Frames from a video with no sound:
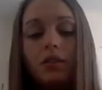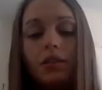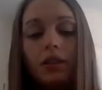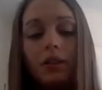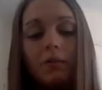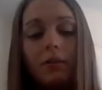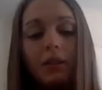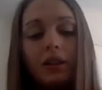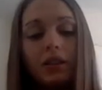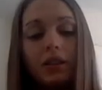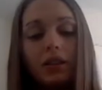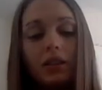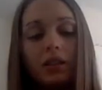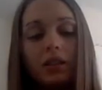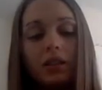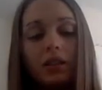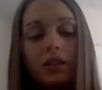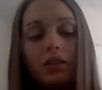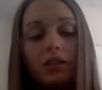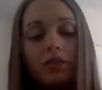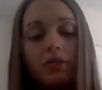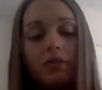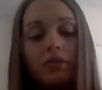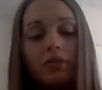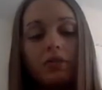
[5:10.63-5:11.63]
I'm actually
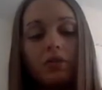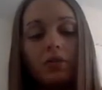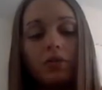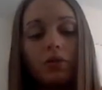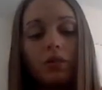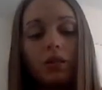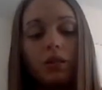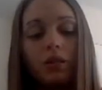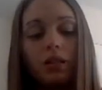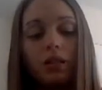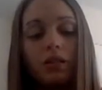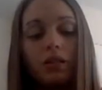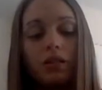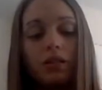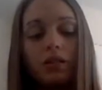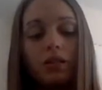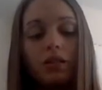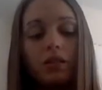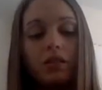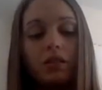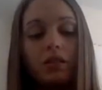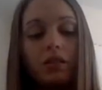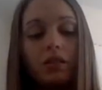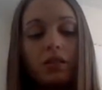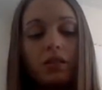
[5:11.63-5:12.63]
going to do 4 because
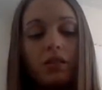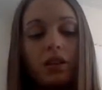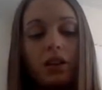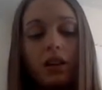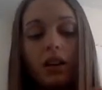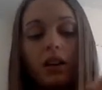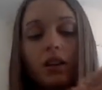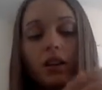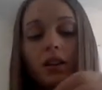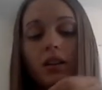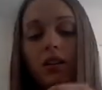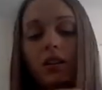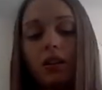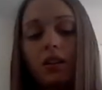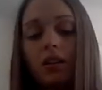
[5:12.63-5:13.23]
this is a lot.